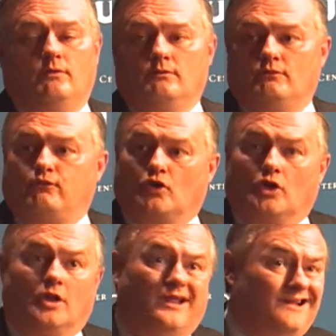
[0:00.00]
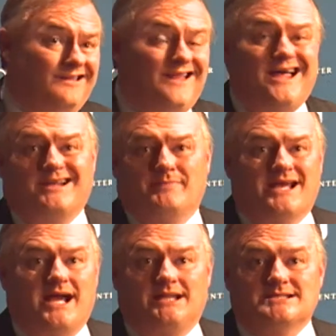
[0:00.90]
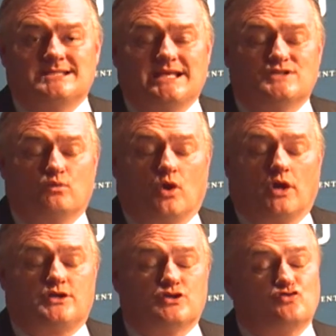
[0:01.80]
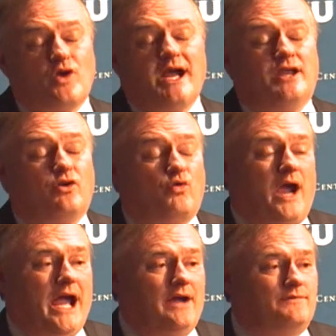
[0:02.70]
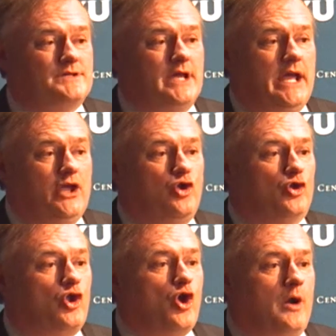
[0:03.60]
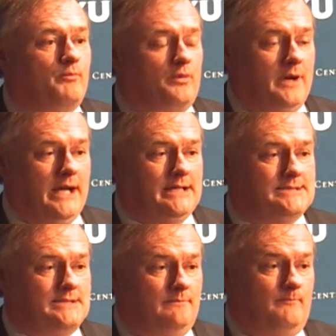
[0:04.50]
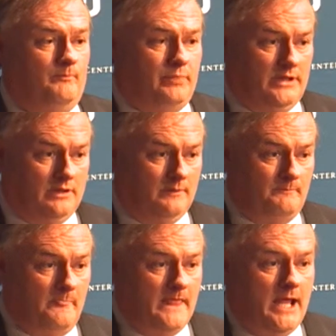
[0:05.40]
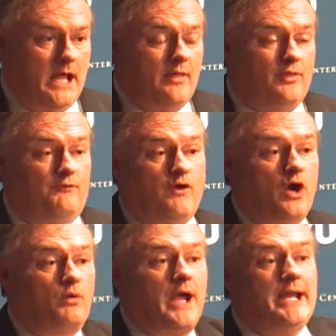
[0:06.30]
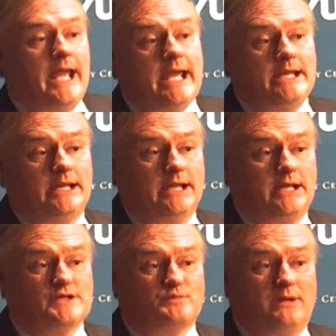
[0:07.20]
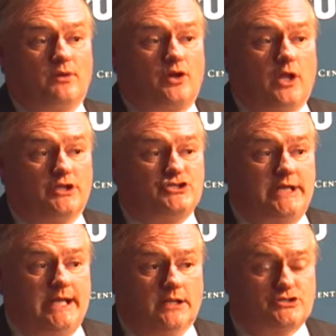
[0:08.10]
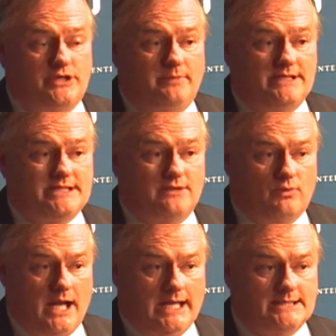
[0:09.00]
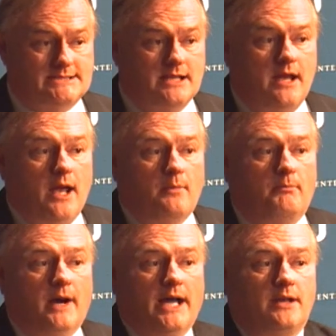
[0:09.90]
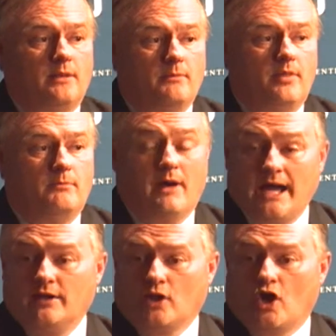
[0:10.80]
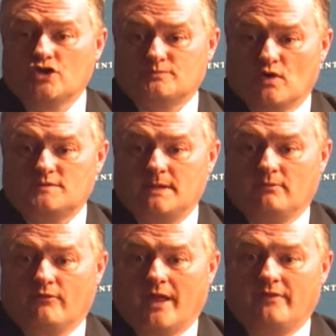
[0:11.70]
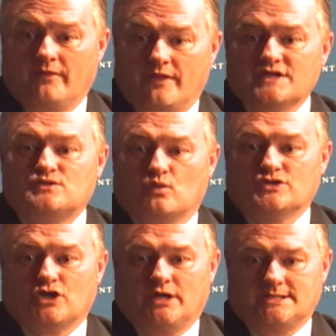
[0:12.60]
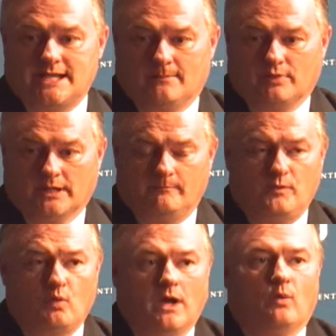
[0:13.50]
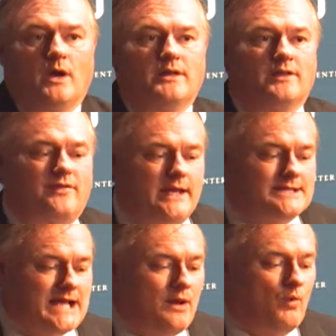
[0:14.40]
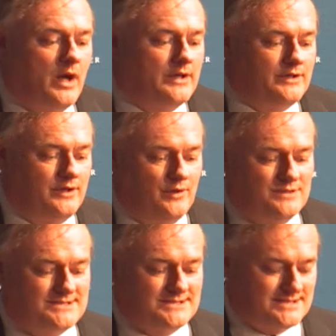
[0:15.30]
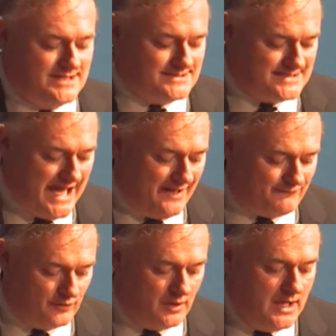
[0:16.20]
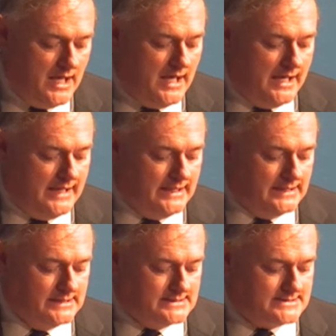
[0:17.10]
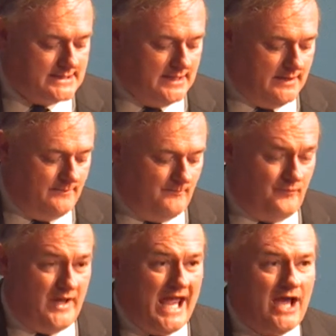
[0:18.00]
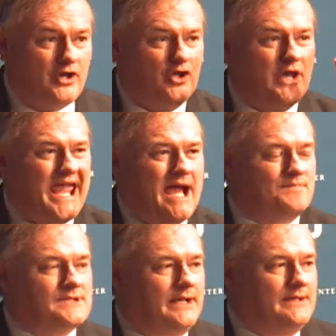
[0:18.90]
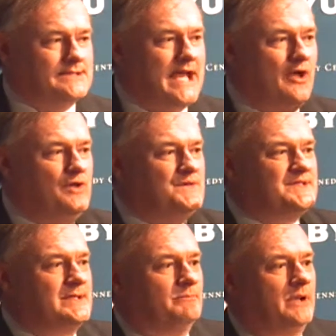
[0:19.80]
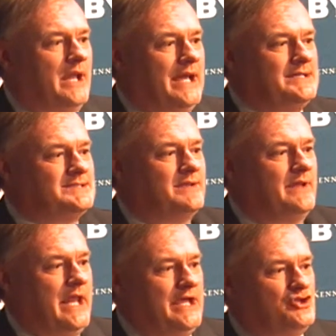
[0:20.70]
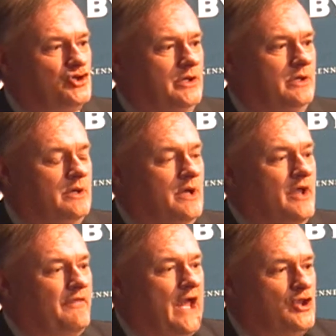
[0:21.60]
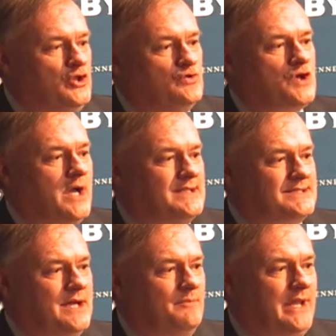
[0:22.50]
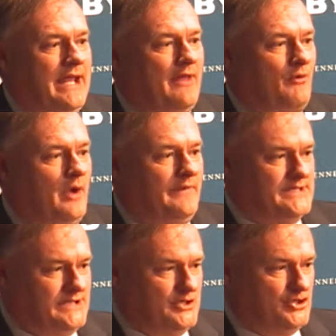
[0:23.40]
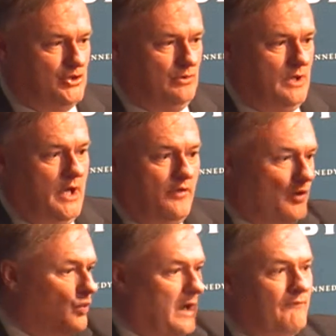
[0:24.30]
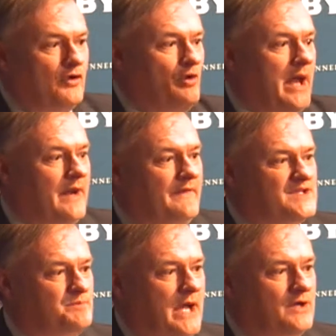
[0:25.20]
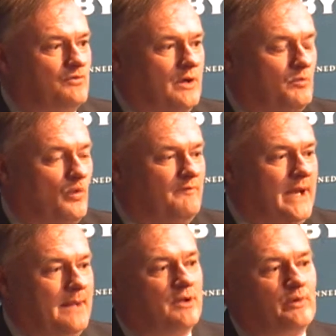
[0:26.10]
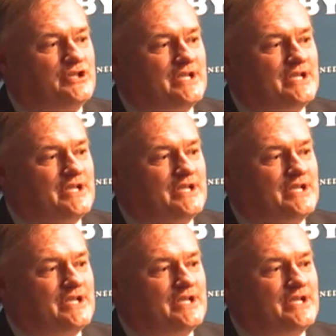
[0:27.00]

for a lot of behind-the-scenes work to try to craft a good compromise bill. The far right hated it because we were acknowledging LGBT rights, but by and large, most people thought that this was a good template. Well, one of the things I wanted to do as a staffer is, how do you encapsulate this? How do you symbolize to the nation that Utah has come together on this issue? That wherever you're at in the spectrum, we've been able to reach